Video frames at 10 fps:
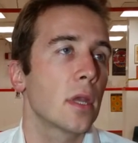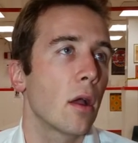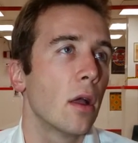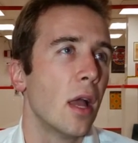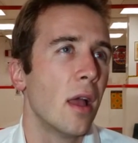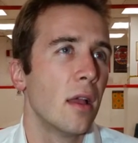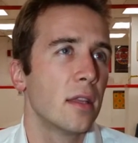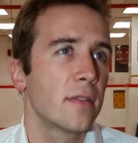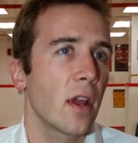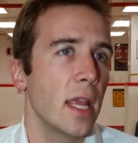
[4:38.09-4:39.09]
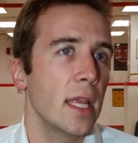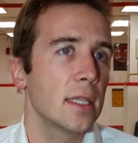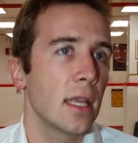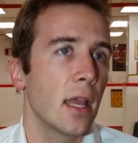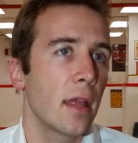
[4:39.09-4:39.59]
So it was very
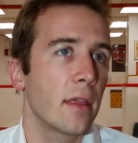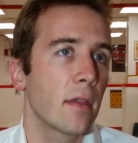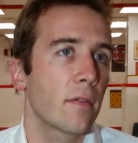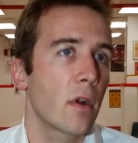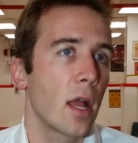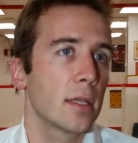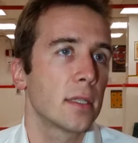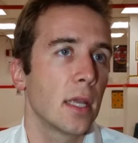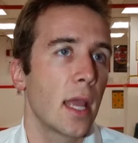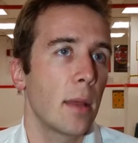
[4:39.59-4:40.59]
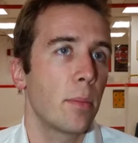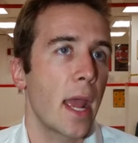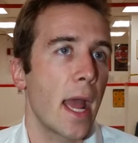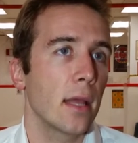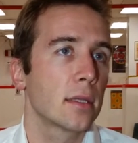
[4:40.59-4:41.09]
easy, I think, for us to get
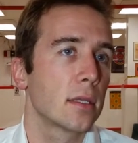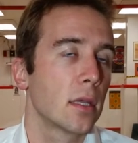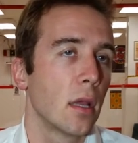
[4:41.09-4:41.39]
past